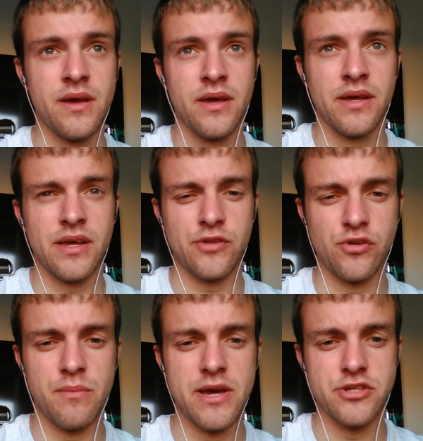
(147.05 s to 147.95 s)
he did
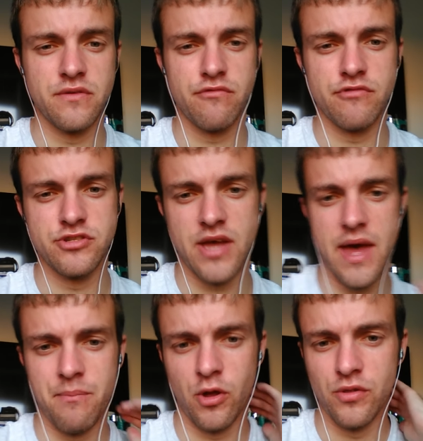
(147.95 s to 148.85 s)
amazing for his um,
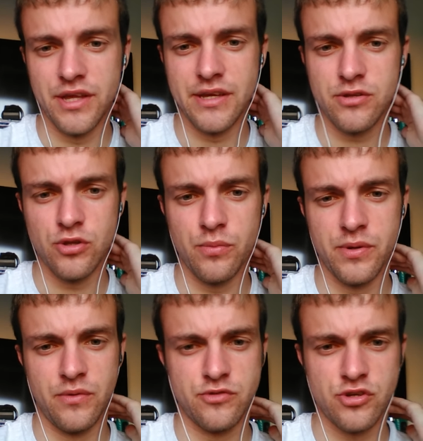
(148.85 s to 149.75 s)
non-league club
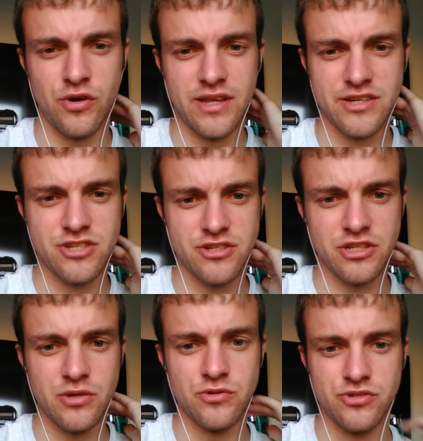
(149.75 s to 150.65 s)
and scored like 60
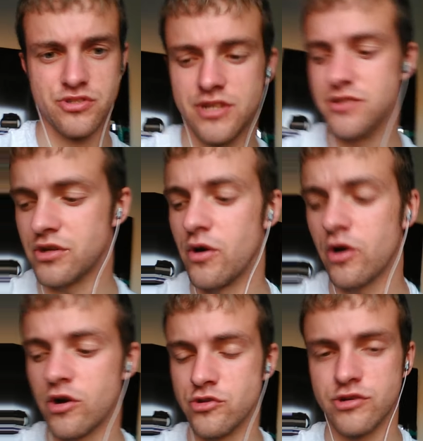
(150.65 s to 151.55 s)
goals this season. Got a
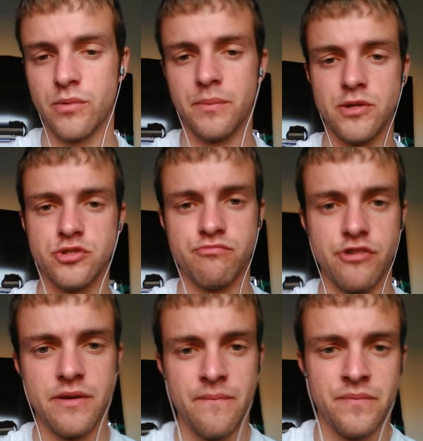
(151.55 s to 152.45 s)
contract with Middlesbrough,
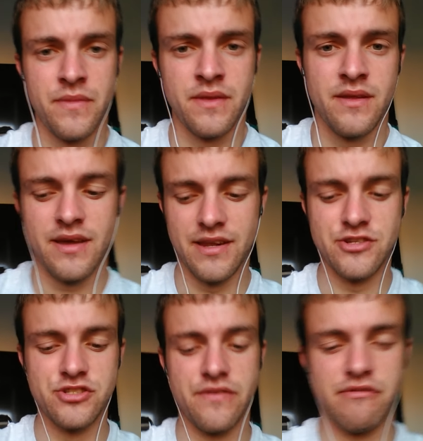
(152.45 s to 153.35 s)
and this is
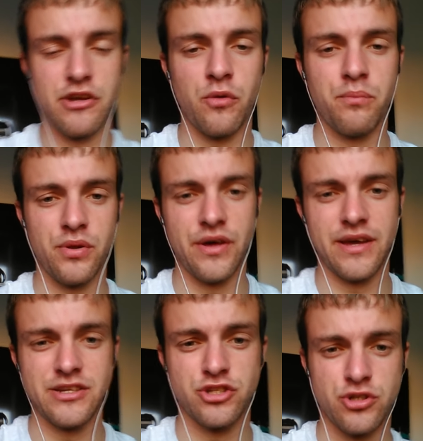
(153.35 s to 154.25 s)
a very good player. His
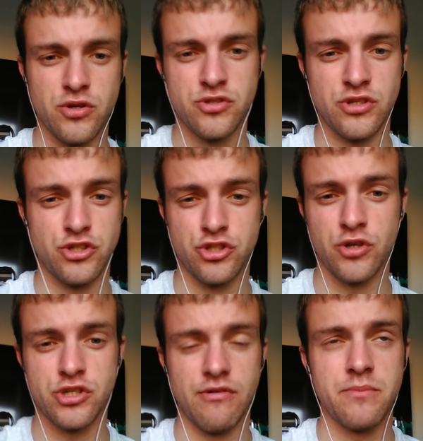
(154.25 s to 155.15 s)
shots, his shots
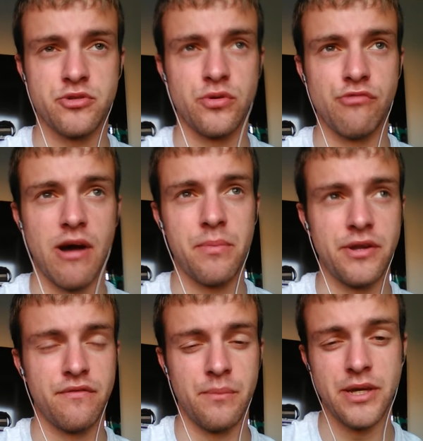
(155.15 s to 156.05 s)
are absolutely rapid.
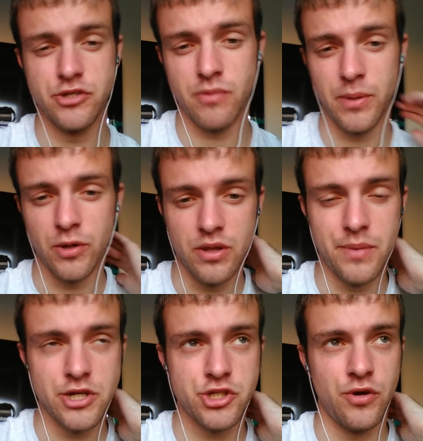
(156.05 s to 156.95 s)
For me, he's probably got the best
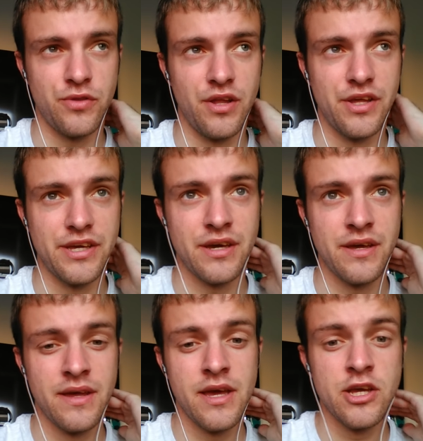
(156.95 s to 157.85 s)
shot in the league.
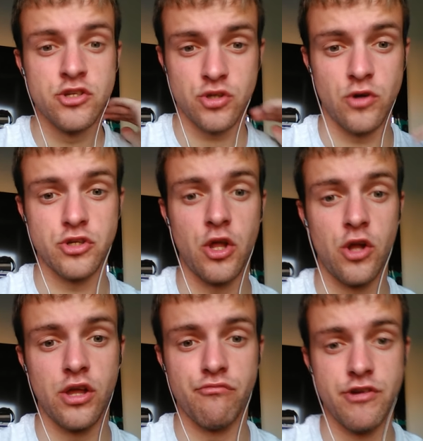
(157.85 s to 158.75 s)
Scores a lot of
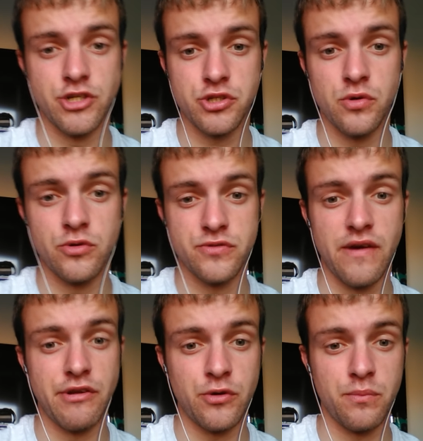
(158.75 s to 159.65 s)
long-range goals. Very
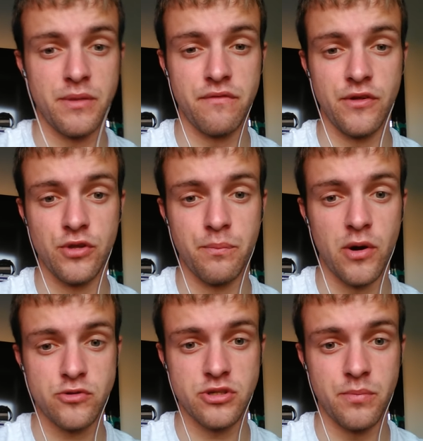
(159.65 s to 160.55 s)
good midfielder, box
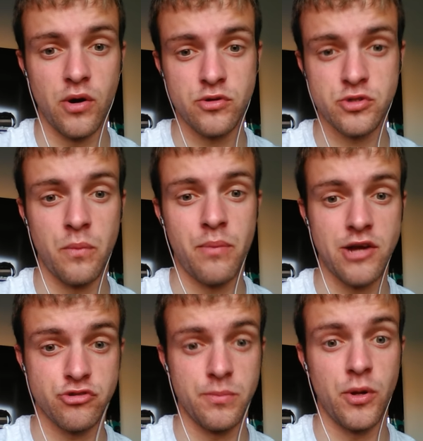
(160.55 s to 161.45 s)
to box, good pass of
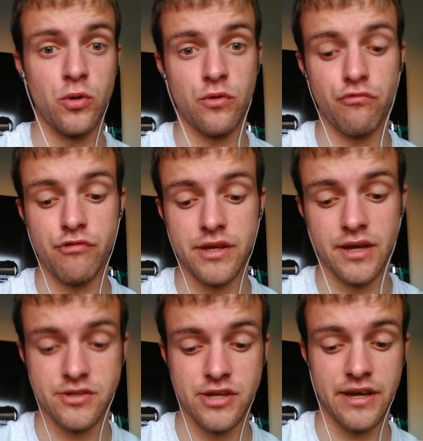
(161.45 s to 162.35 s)
the ball, good free kick
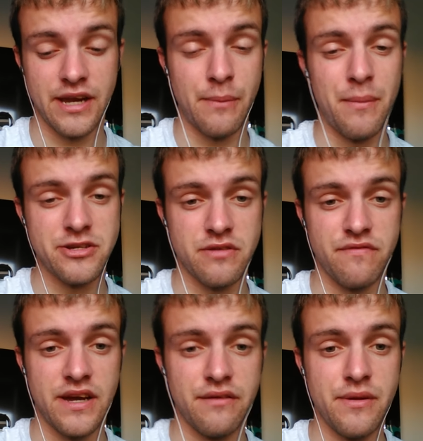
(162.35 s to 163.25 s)
And I'm a massive fan
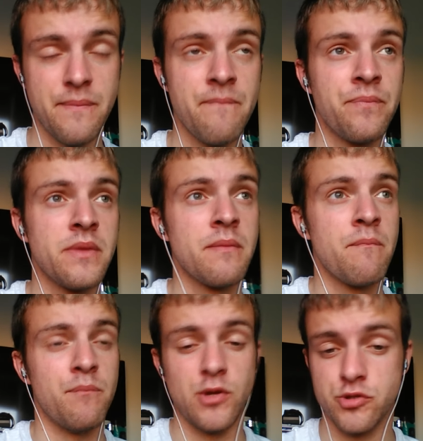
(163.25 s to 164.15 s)
of him.
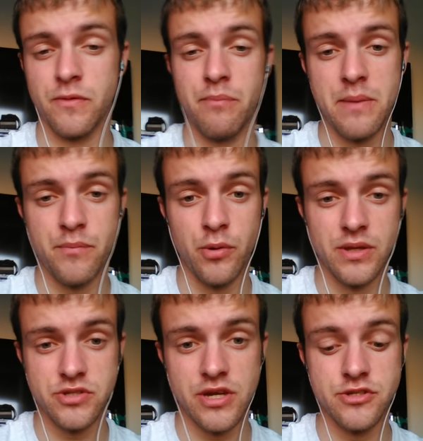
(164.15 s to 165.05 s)
Middlesbrough have been poor this
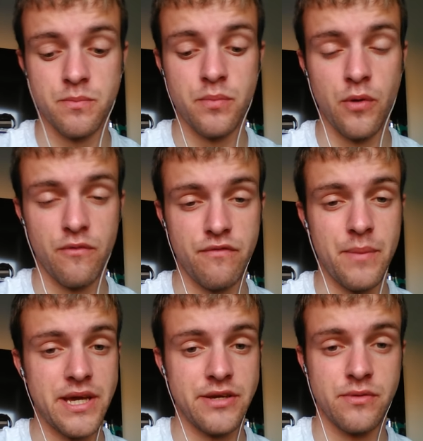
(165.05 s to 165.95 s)
season, but for
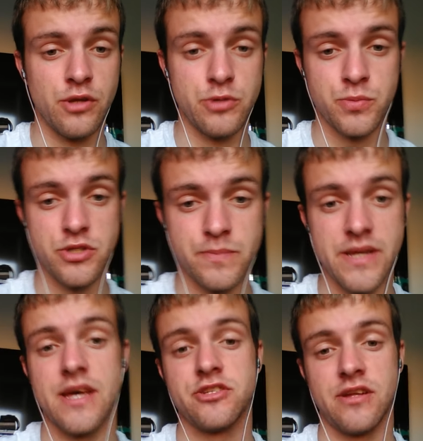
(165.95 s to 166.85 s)
me, Lewis Wing's been their
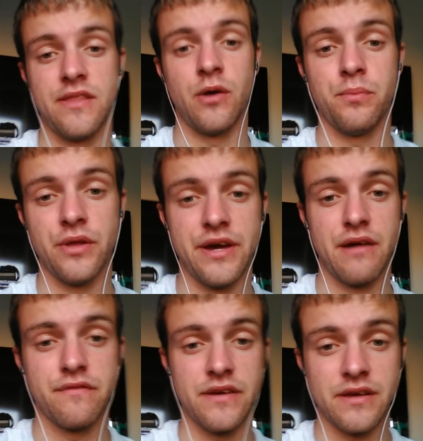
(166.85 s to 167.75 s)
standout player, and I
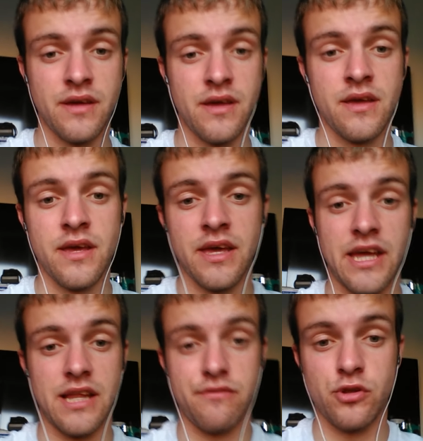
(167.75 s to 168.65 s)
think he'll
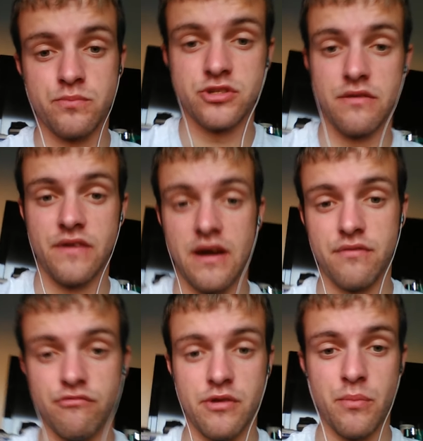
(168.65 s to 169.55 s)
have clubs sniffing after
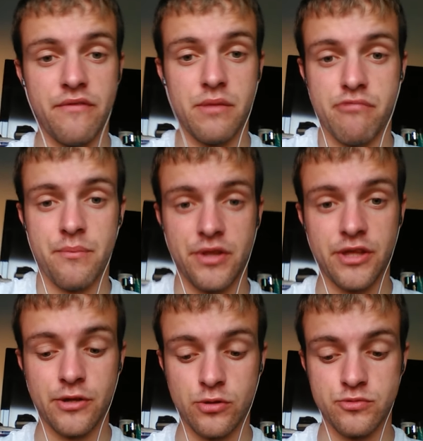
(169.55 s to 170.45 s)
him, whether the Premier League
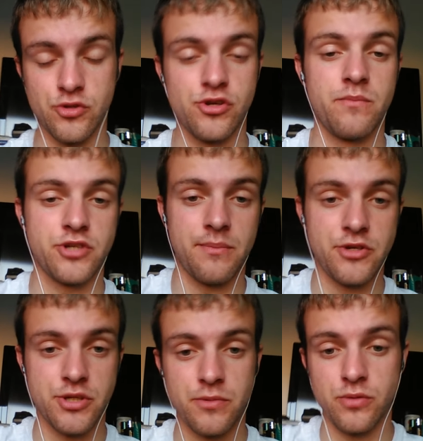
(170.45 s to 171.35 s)
clubs or top
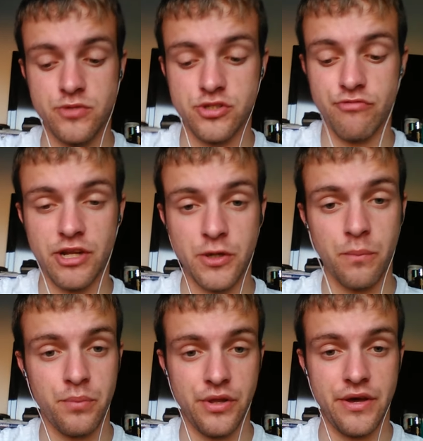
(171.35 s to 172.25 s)
Championship clubs. He's a really good
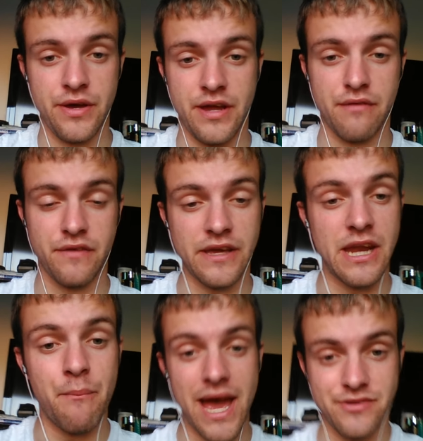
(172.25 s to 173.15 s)
player, and I think in a
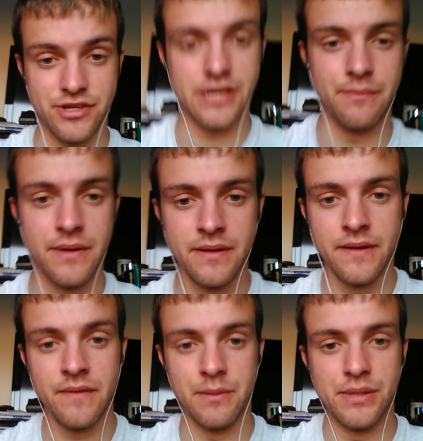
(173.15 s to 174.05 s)
better team,
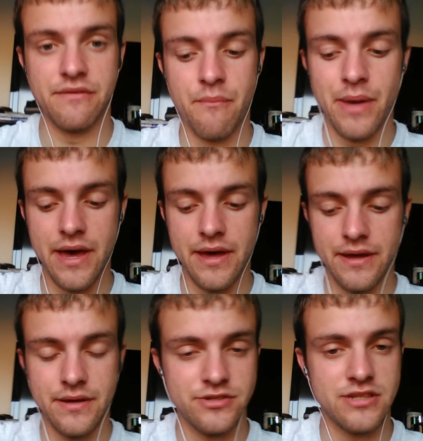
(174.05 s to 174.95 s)
he'd be even better.
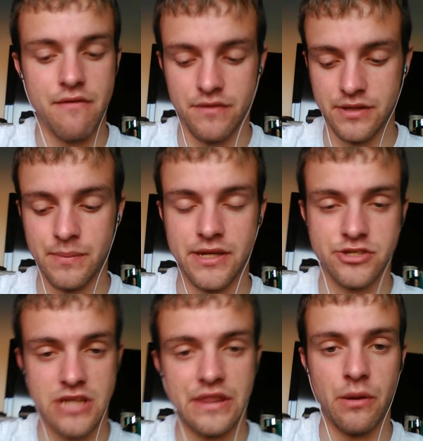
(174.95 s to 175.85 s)
He's definitely been a
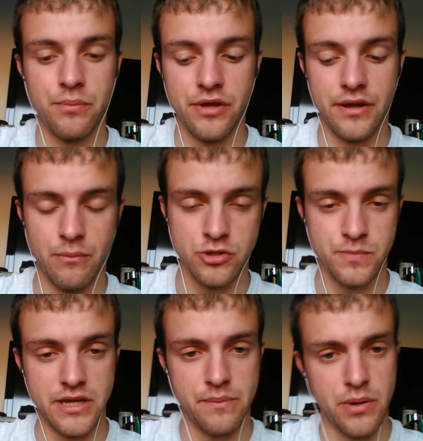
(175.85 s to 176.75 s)
standout player in what's been
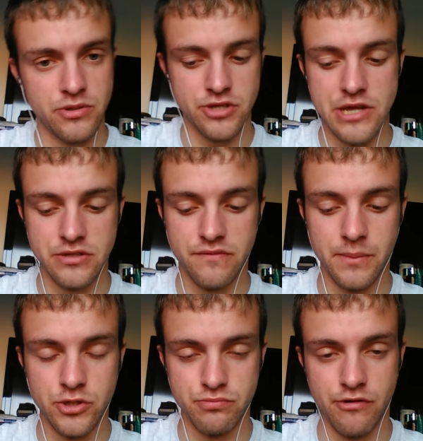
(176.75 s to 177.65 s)
a poor season for
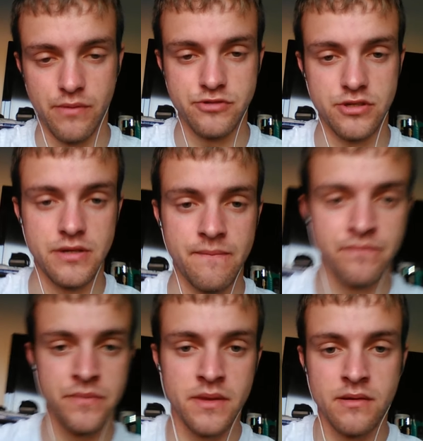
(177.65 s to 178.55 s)
Middlesbrough. Obviously,
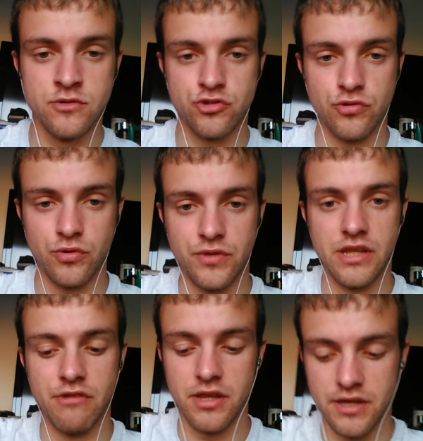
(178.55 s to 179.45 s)
struggled near the
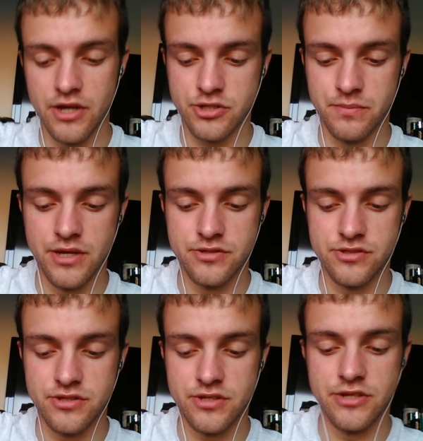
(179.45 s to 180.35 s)
relegation places this
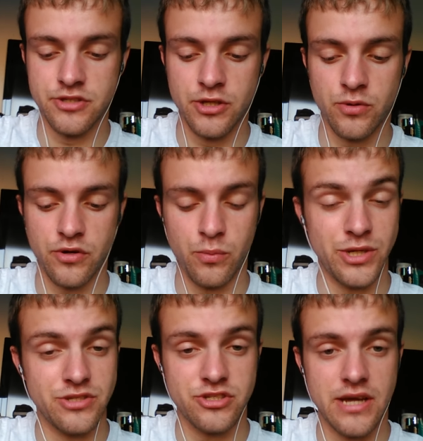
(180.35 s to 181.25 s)
season. You look at win
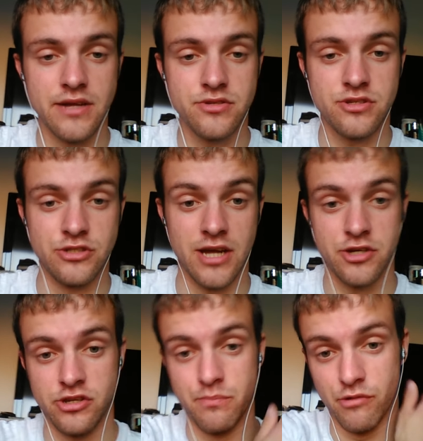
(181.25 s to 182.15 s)
stats, he's
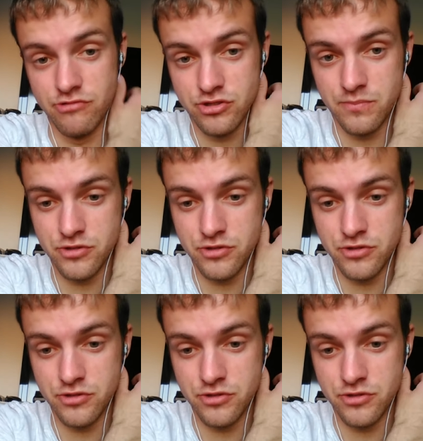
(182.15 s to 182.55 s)
actually Borough's top scorer